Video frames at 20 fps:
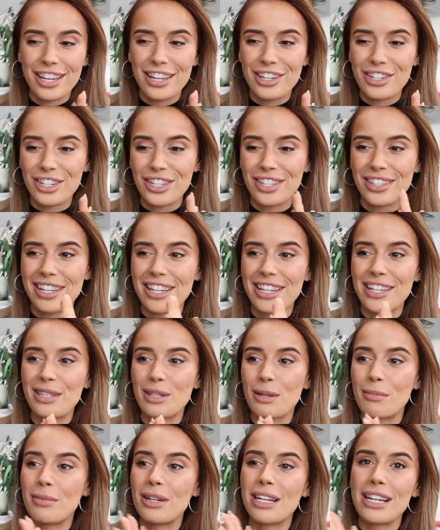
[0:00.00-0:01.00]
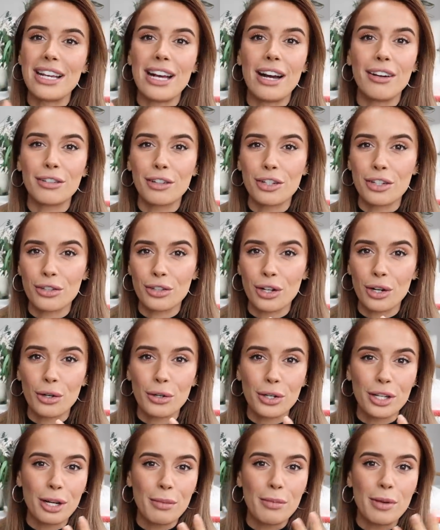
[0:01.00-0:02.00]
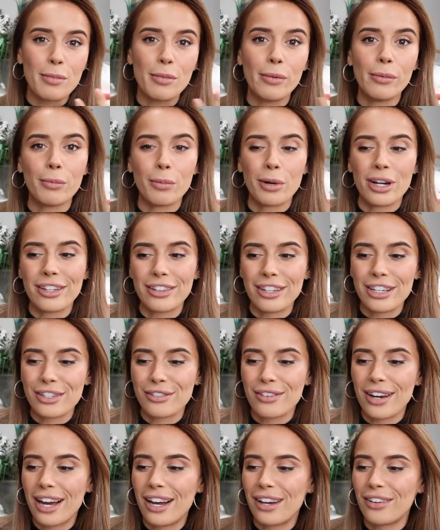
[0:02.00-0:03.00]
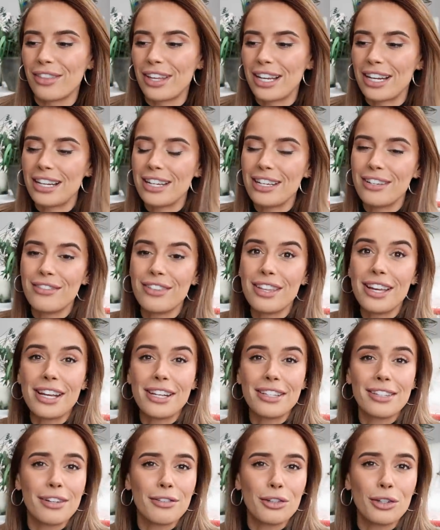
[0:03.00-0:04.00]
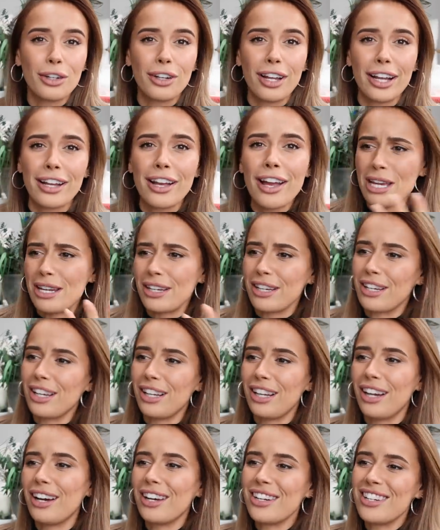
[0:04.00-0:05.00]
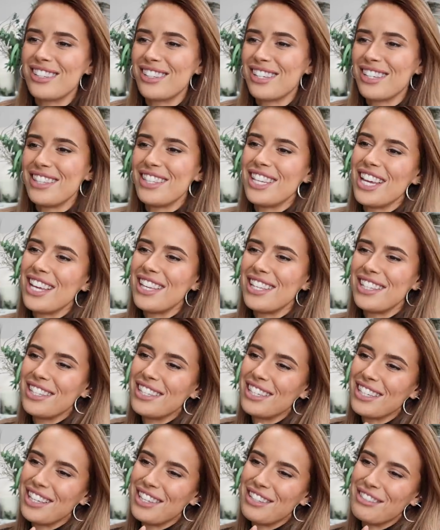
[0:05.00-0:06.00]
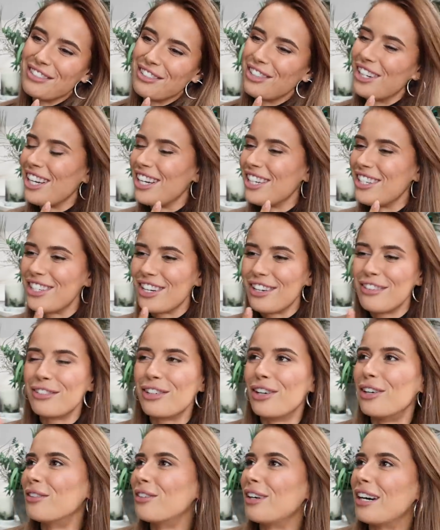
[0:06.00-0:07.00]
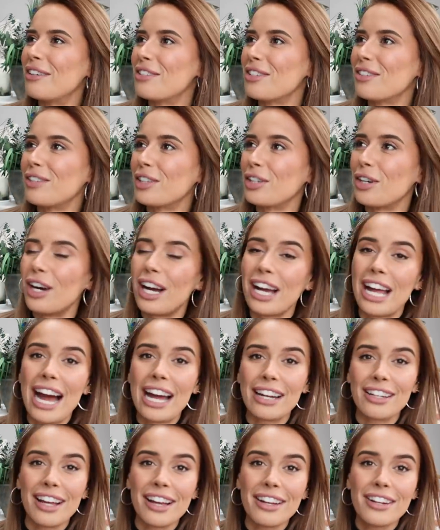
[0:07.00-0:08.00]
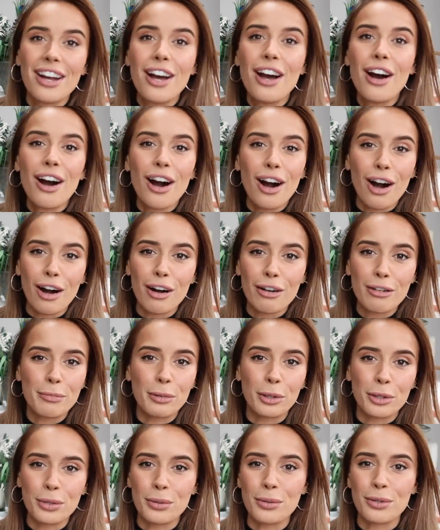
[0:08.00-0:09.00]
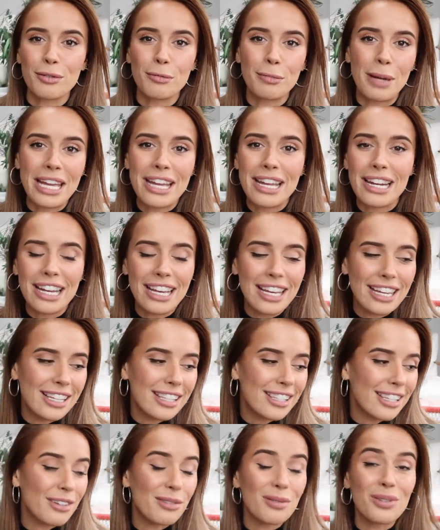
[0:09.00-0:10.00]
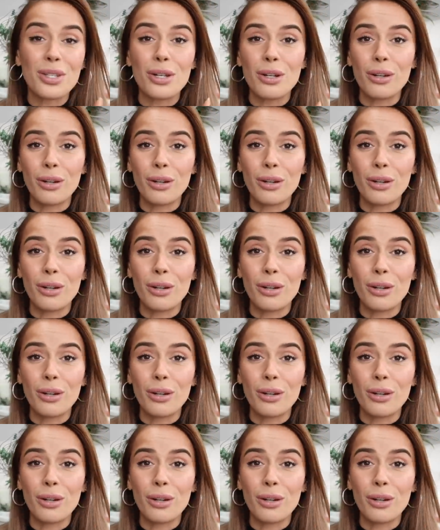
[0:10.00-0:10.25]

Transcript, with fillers: it just is completely out of control you know people bring things round they leave things i've got like pina coladas in tins in the fridge i've got what else have i got i had like half bottles of baileys it was a